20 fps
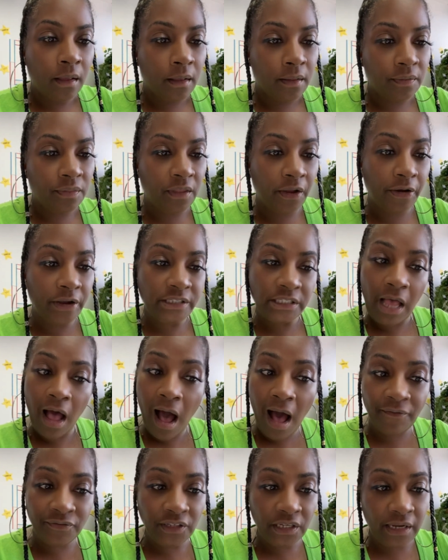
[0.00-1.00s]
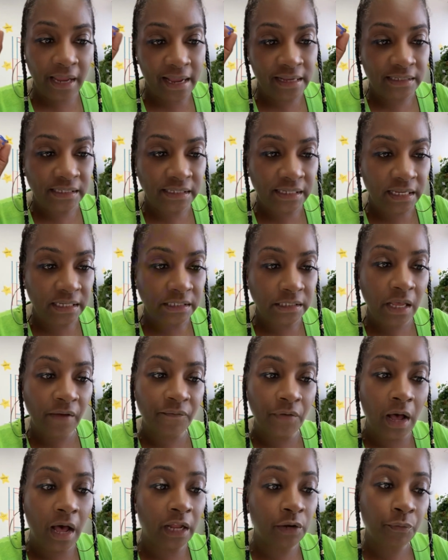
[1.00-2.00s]
There is often a sense of
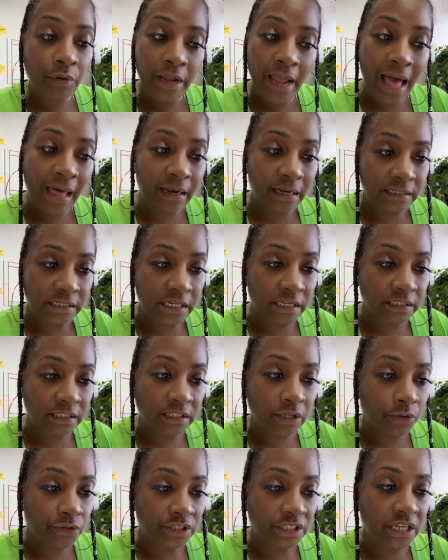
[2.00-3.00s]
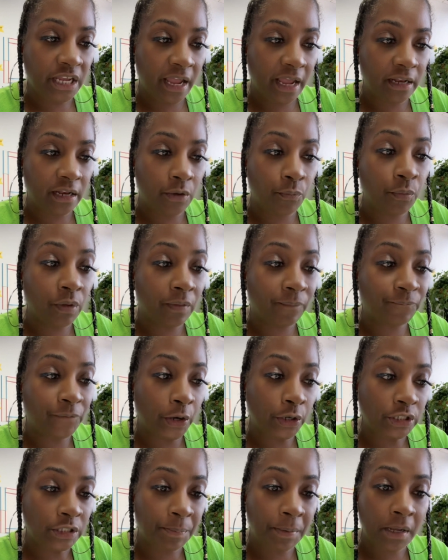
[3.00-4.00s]
unreality associated with
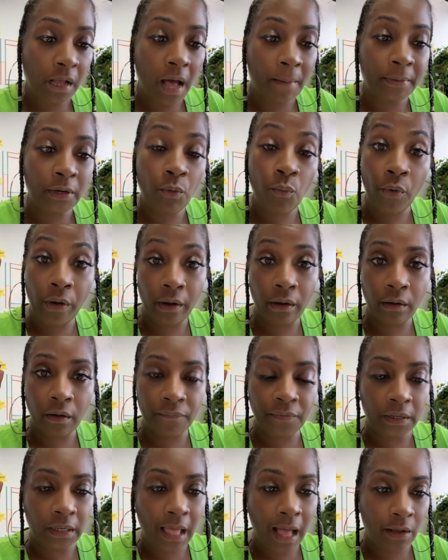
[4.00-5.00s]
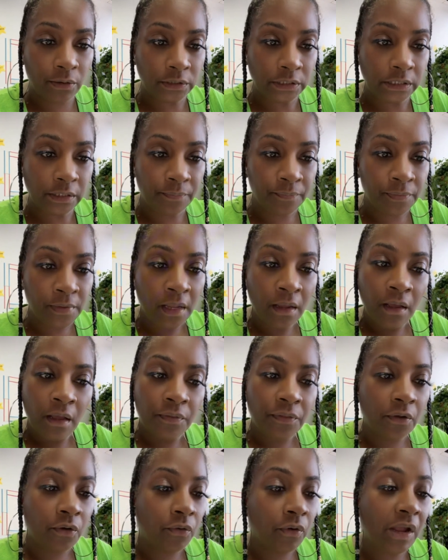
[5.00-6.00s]
first becoming aware of the loss.
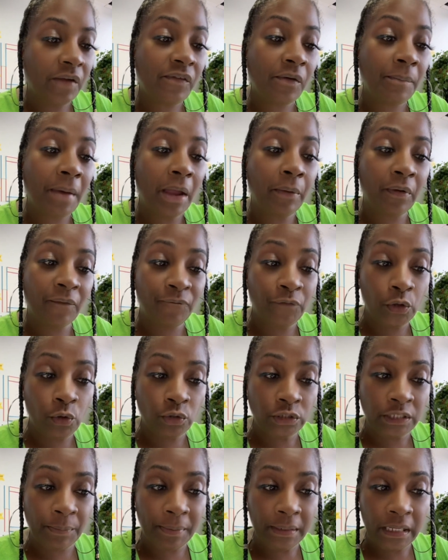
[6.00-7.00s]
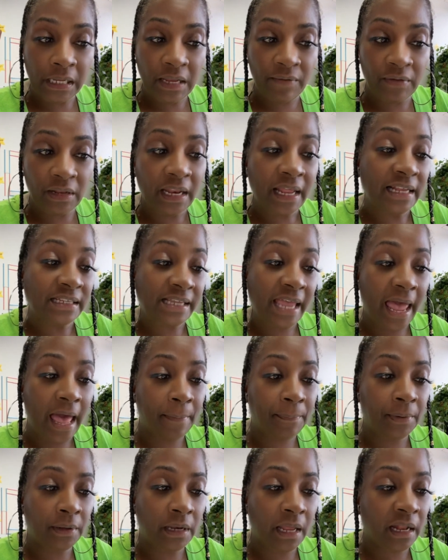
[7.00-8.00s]
The griever may refuse to believe it has
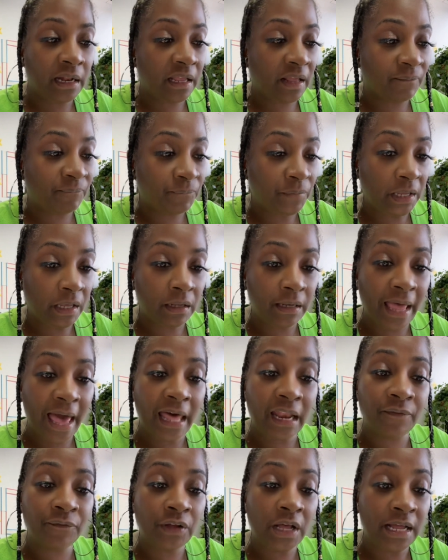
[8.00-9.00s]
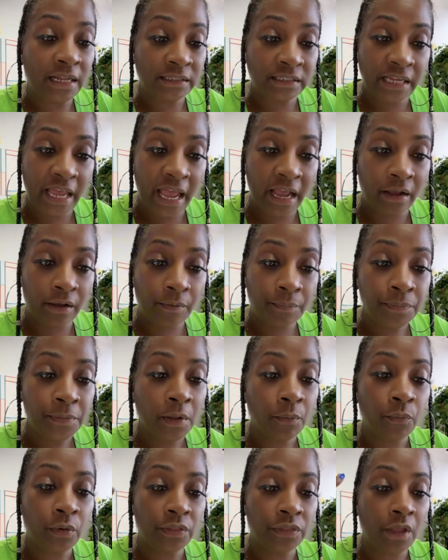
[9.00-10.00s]
happened and can feel out of contact
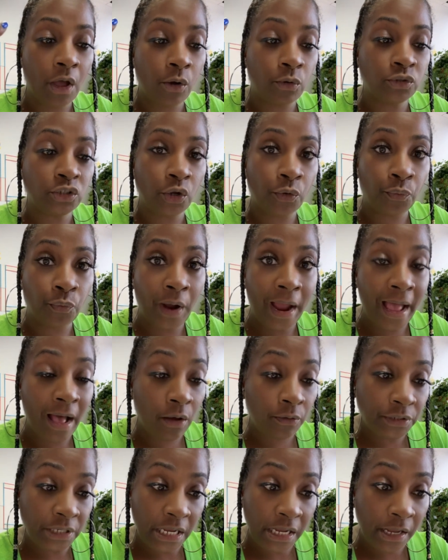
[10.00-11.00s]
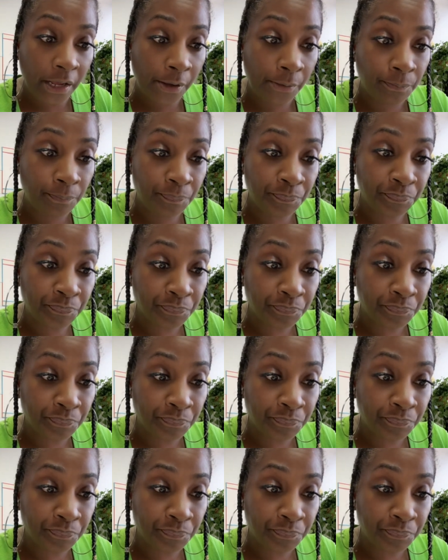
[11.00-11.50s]
with those around him